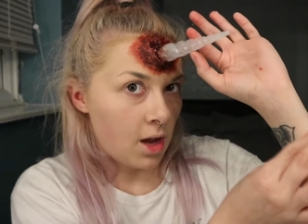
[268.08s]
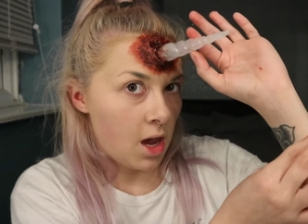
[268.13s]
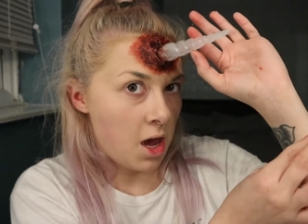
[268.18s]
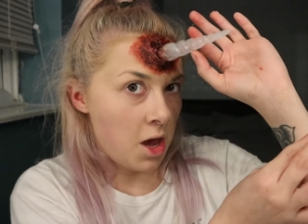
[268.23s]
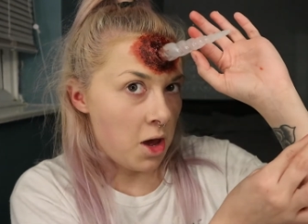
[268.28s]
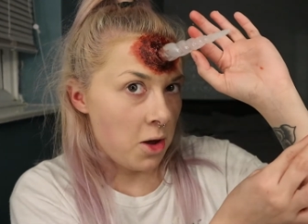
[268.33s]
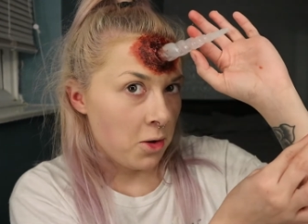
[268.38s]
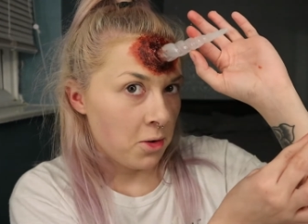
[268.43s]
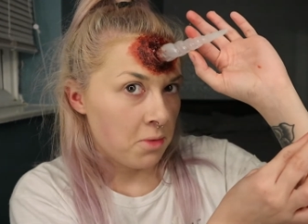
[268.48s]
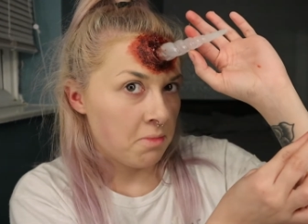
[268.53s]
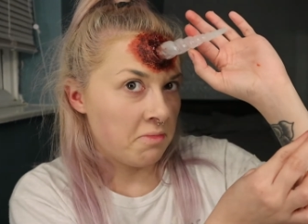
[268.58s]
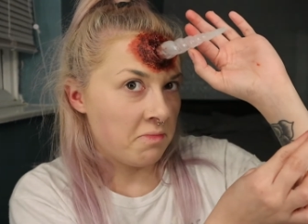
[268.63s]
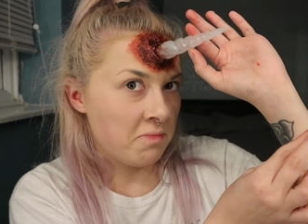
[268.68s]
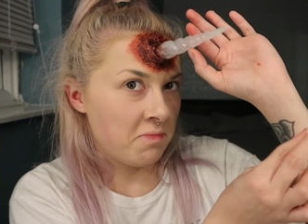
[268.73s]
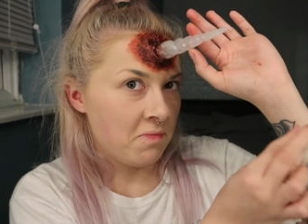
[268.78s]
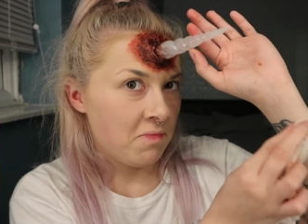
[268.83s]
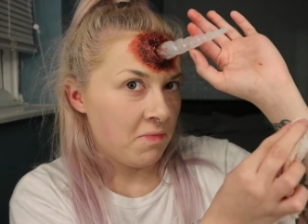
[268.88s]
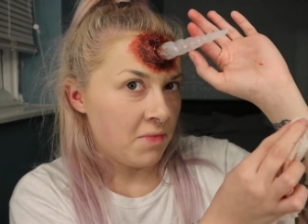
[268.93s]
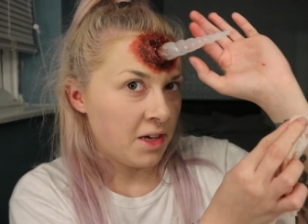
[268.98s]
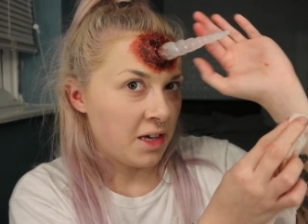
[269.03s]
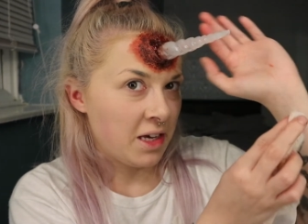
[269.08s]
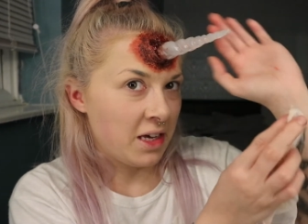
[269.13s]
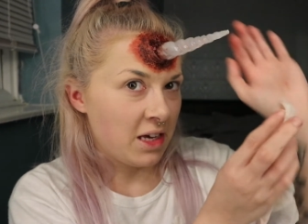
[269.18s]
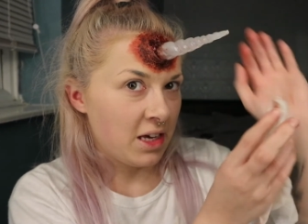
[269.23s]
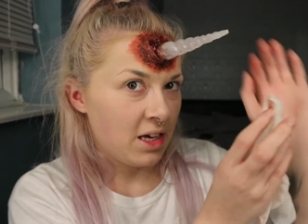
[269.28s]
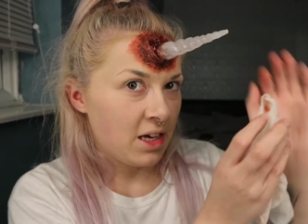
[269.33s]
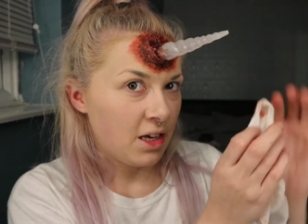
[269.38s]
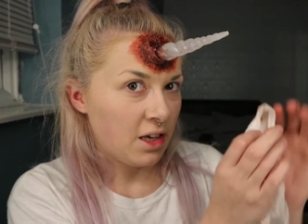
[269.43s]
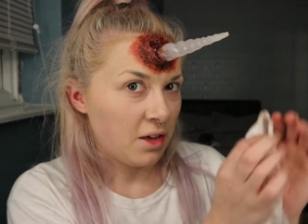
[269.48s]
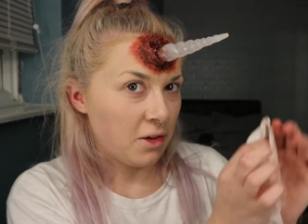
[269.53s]
Oh,
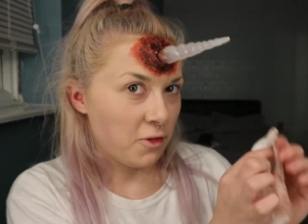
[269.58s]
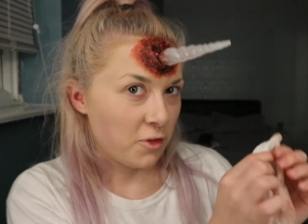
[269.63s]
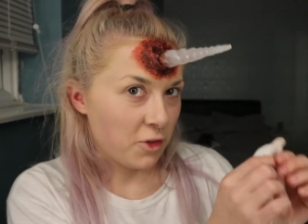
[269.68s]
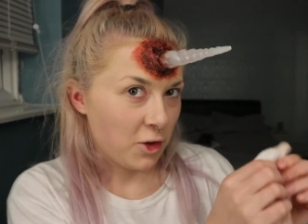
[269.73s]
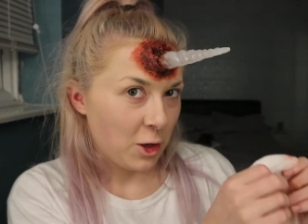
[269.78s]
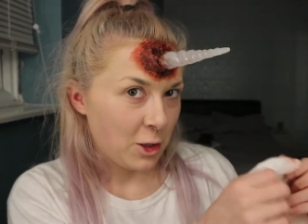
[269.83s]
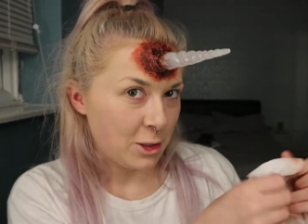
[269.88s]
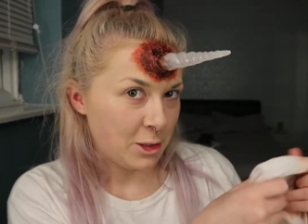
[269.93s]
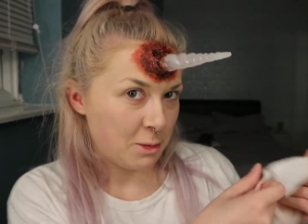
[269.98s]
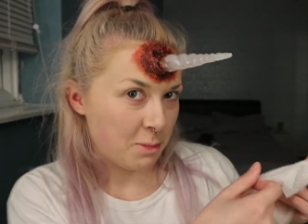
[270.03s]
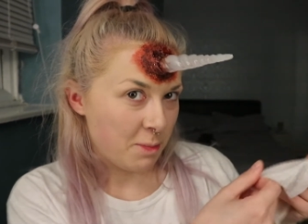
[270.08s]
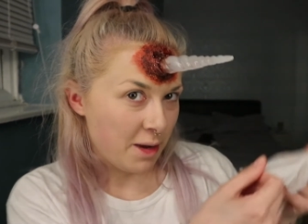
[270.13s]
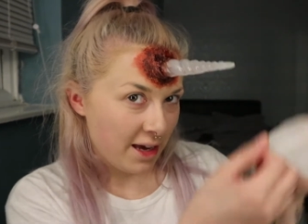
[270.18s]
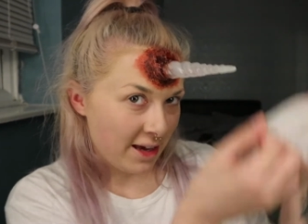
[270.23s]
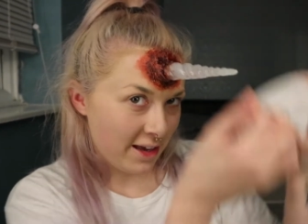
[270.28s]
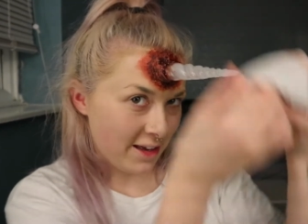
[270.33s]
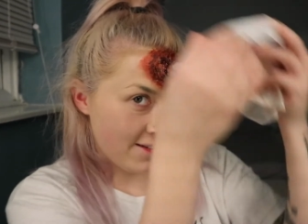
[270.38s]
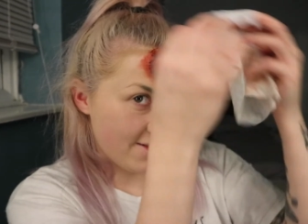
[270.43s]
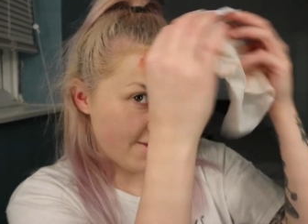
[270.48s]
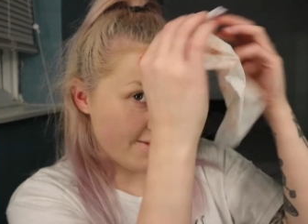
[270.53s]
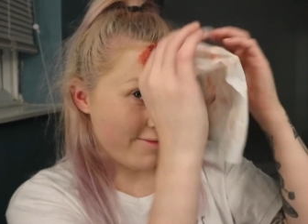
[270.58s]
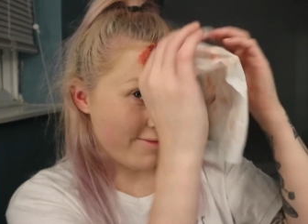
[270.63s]
you've got me.